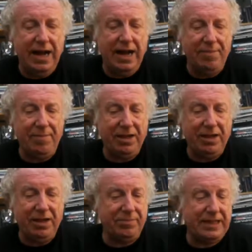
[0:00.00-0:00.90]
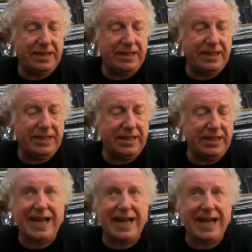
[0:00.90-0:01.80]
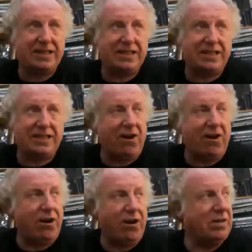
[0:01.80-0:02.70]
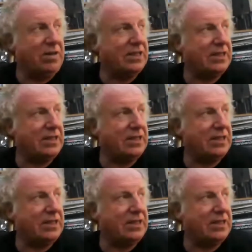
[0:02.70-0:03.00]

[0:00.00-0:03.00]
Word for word: uh, I mean, ultimately it's an accident. He's, he's self-harm.